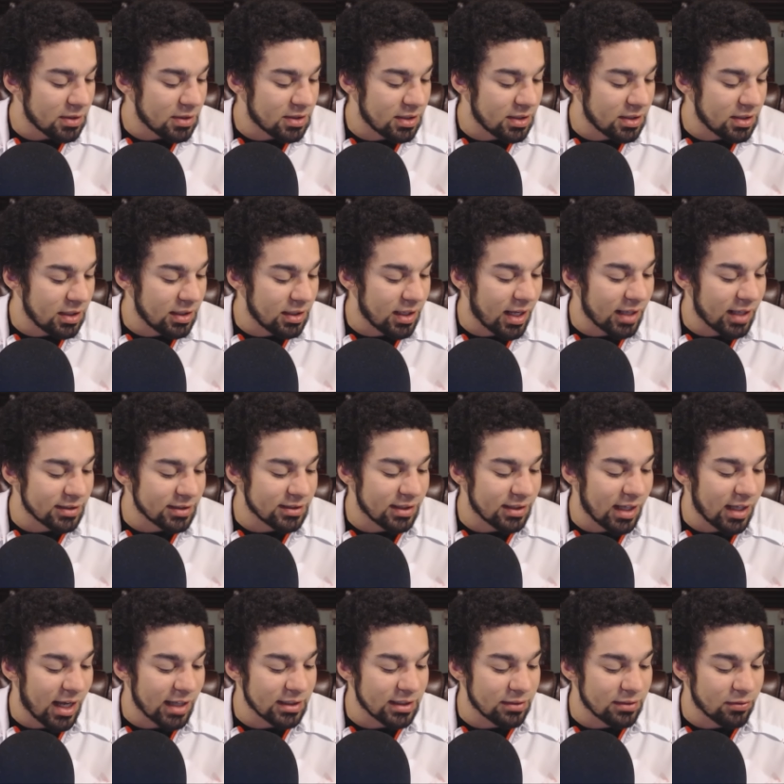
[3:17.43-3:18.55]
be seen as in
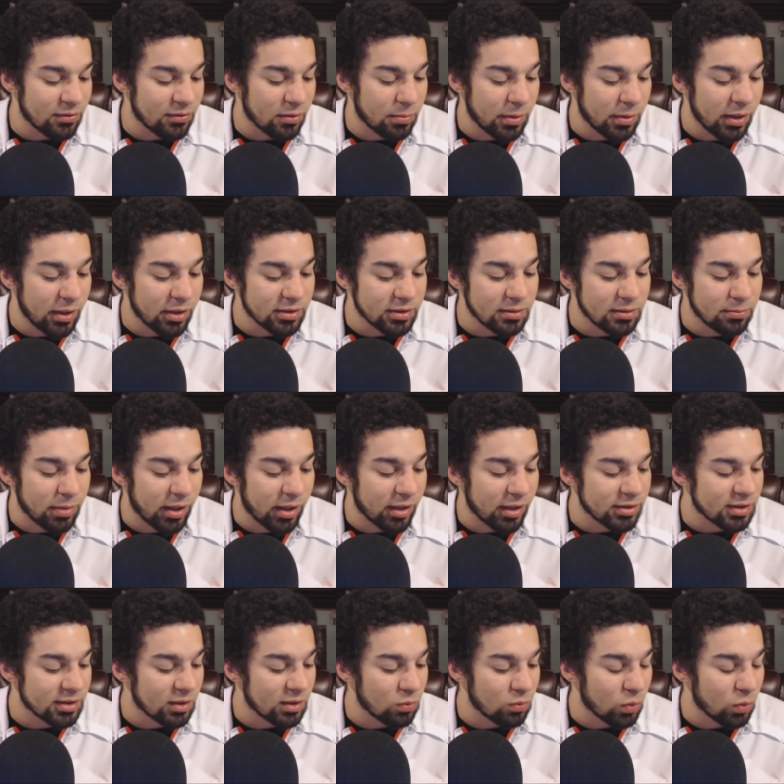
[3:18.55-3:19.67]
the eyes of her peers and
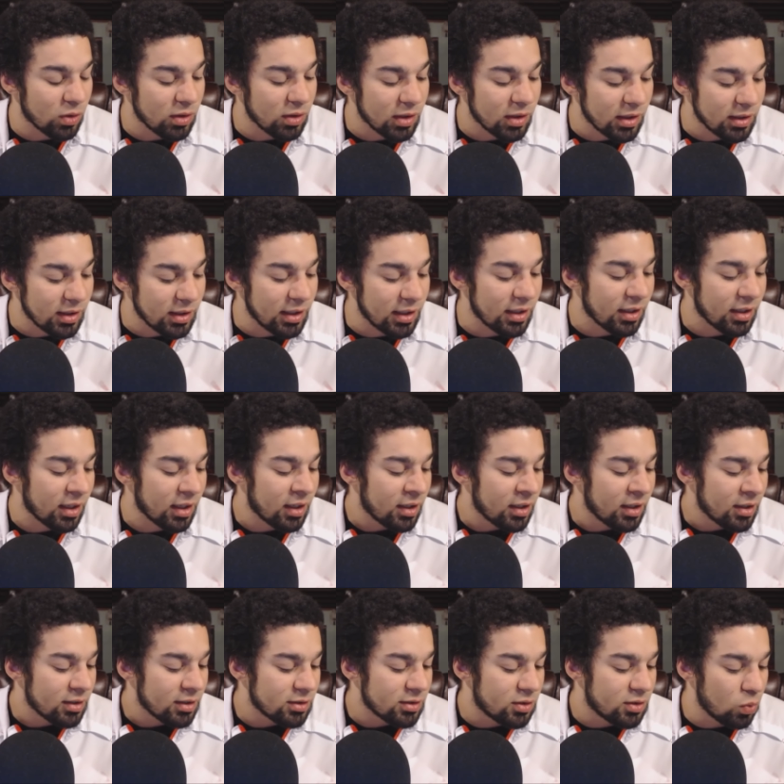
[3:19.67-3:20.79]
parents unwillingly
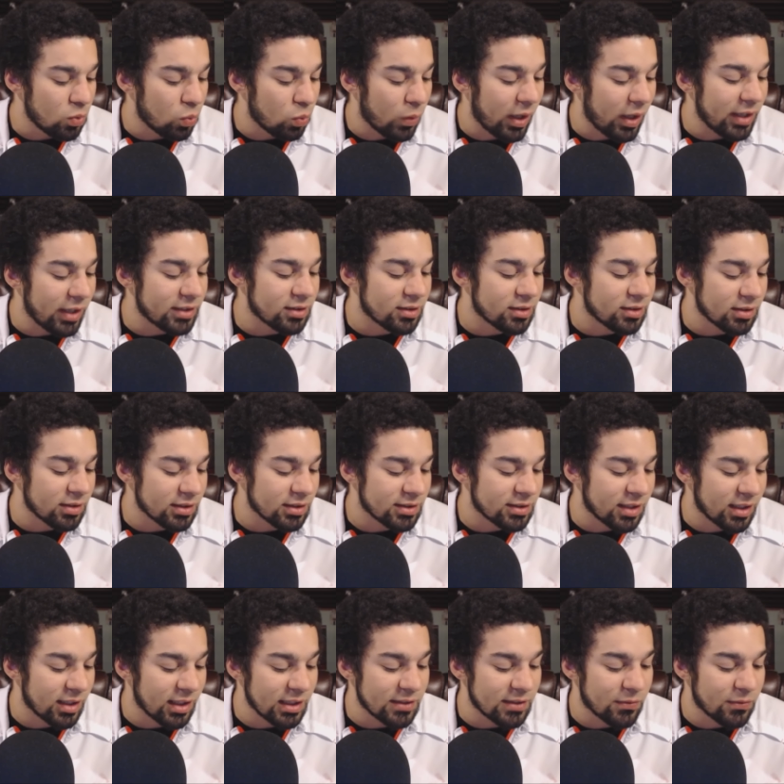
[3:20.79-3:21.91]
to wait on the
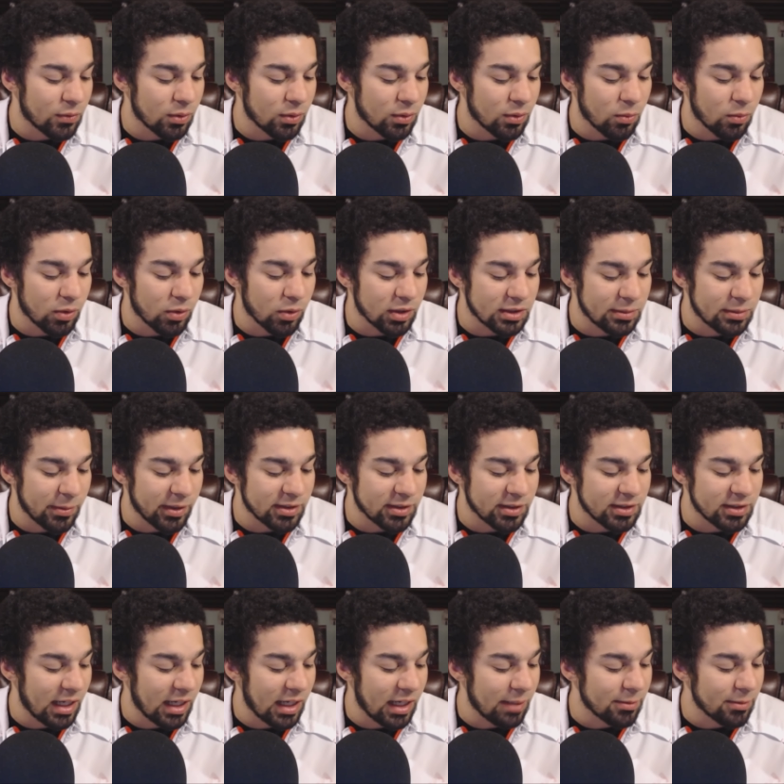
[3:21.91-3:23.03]
sidelines for more
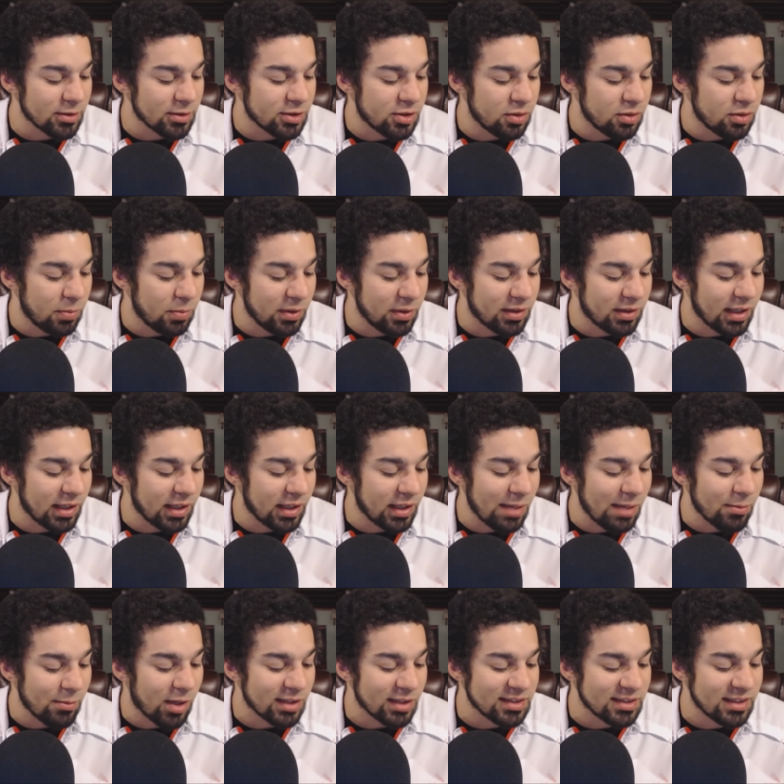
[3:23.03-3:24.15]
experienced gamers to beat the
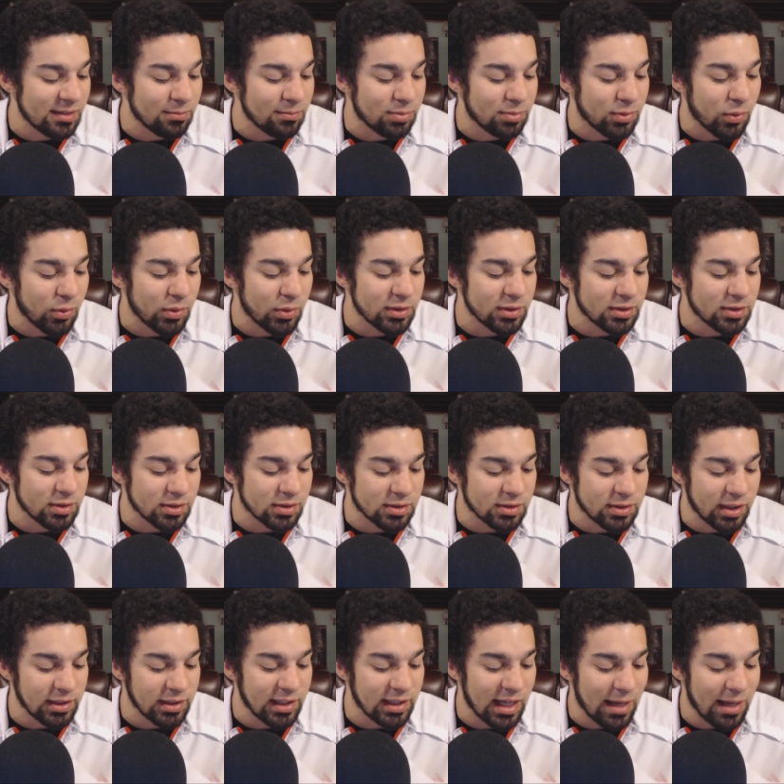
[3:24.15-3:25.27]
game. Asuna employs her
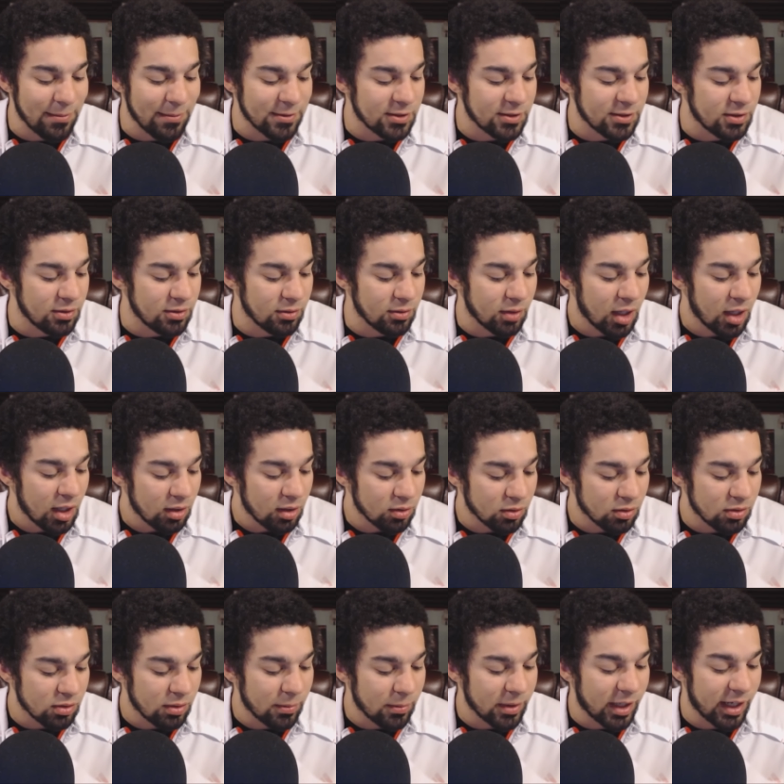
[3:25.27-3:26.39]
study habits to
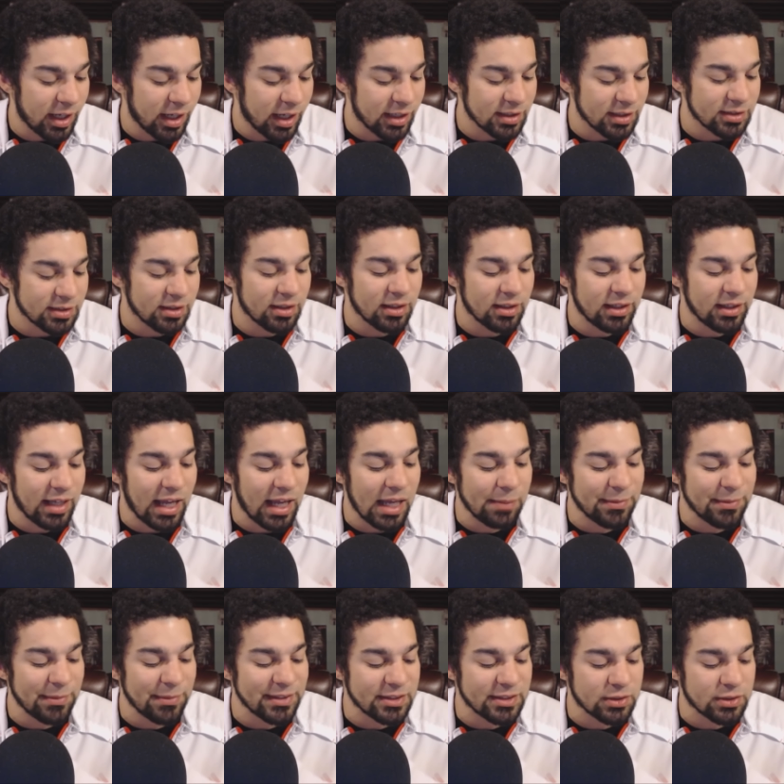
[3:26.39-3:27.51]
learn the mechanics of the
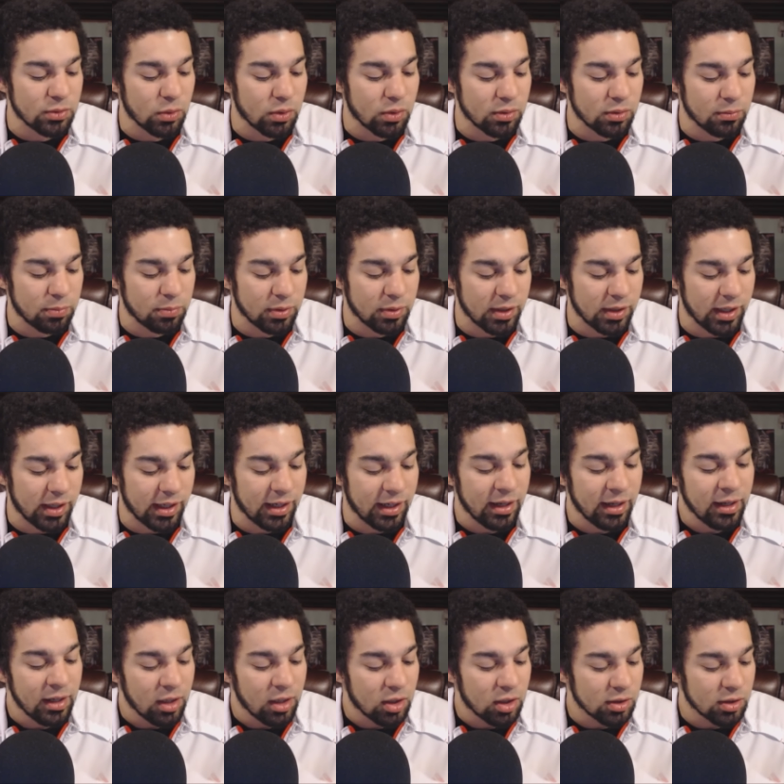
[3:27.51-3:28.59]
game and sword play.